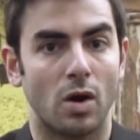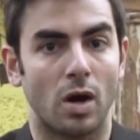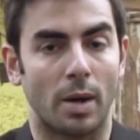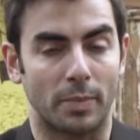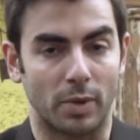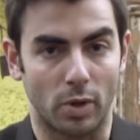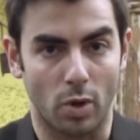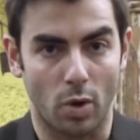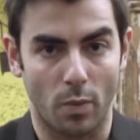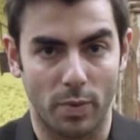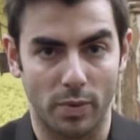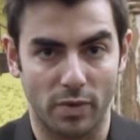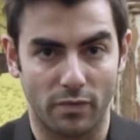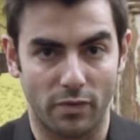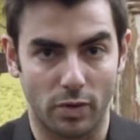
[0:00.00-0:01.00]
I'm going to
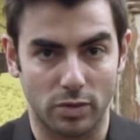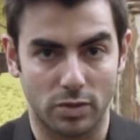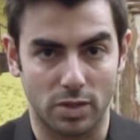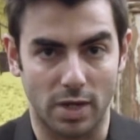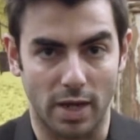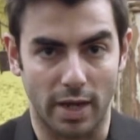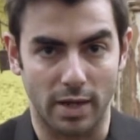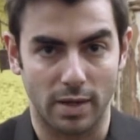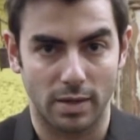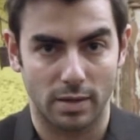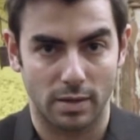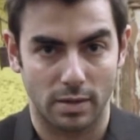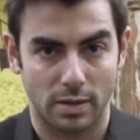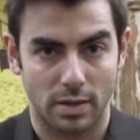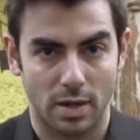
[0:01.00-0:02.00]
open the vote today,
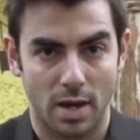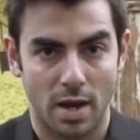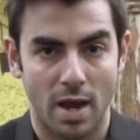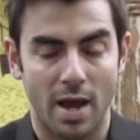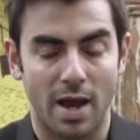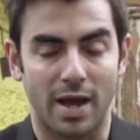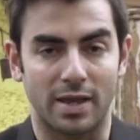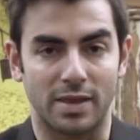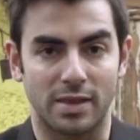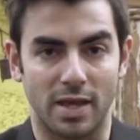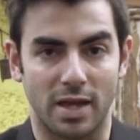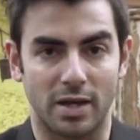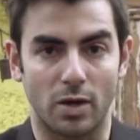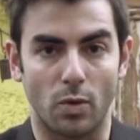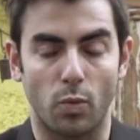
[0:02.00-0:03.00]
and
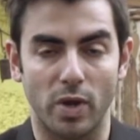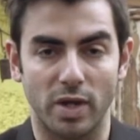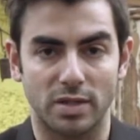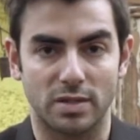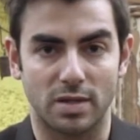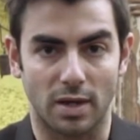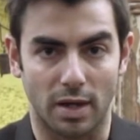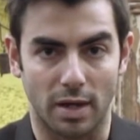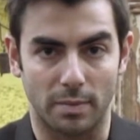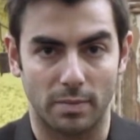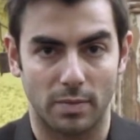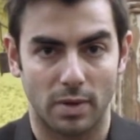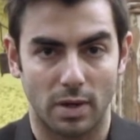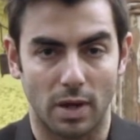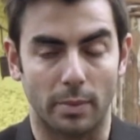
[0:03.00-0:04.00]
then in a week's time,
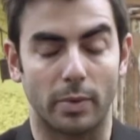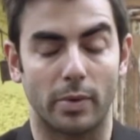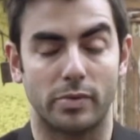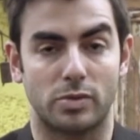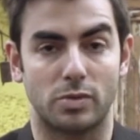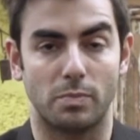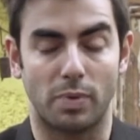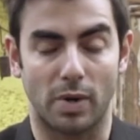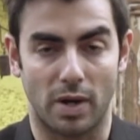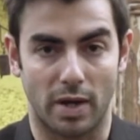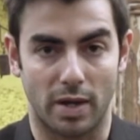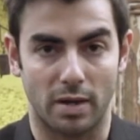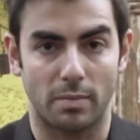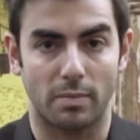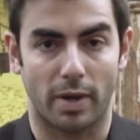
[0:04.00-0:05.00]
I'm going to
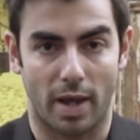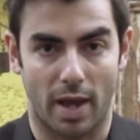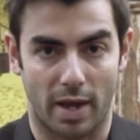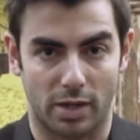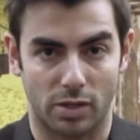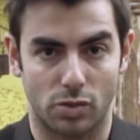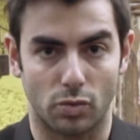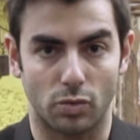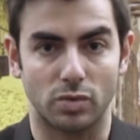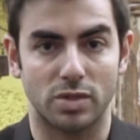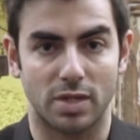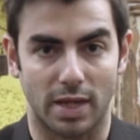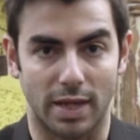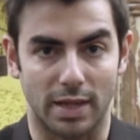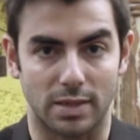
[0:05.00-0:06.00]
buy my actual
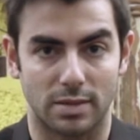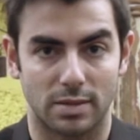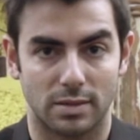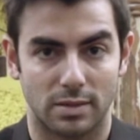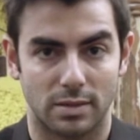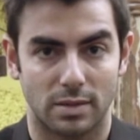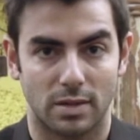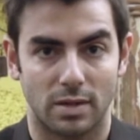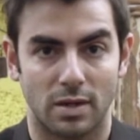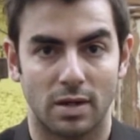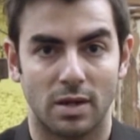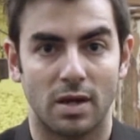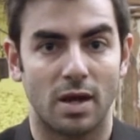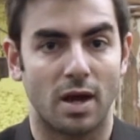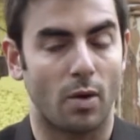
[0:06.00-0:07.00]
ticket.
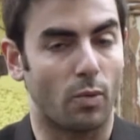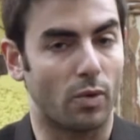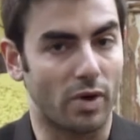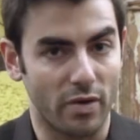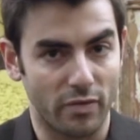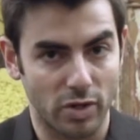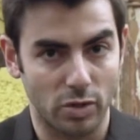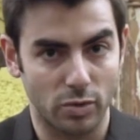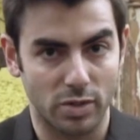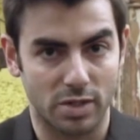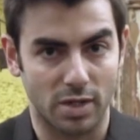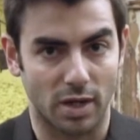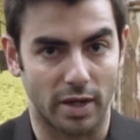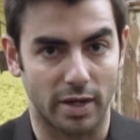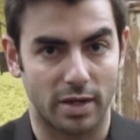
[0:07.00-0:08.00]
And wherever you
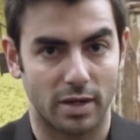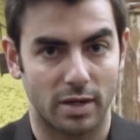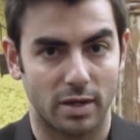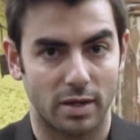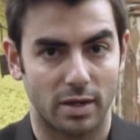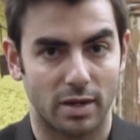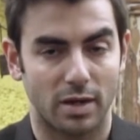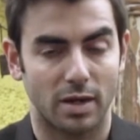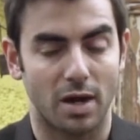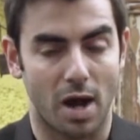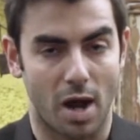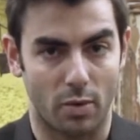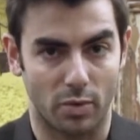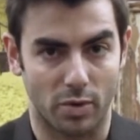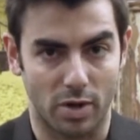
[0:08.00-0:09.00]
decide,
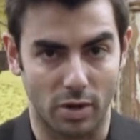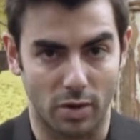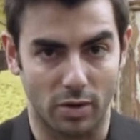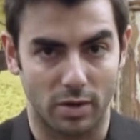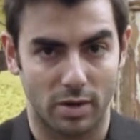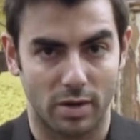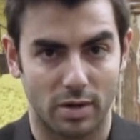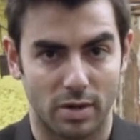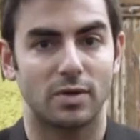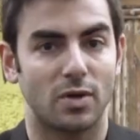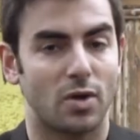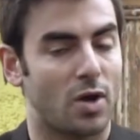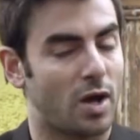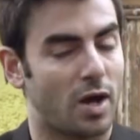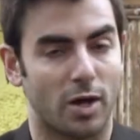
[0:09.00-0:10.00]
I will go.
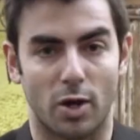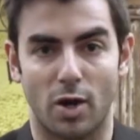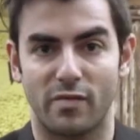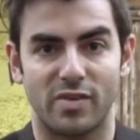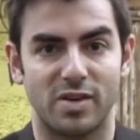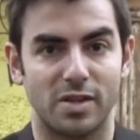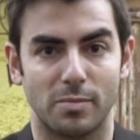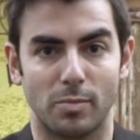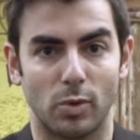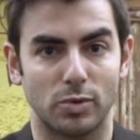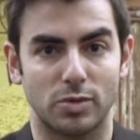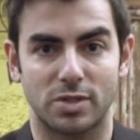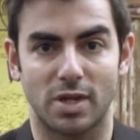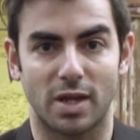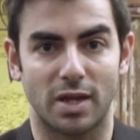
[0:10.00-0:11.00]
I don't have anything more
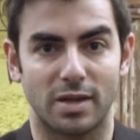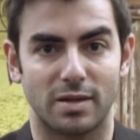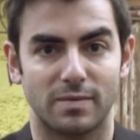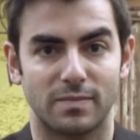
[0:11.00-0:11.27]
to say.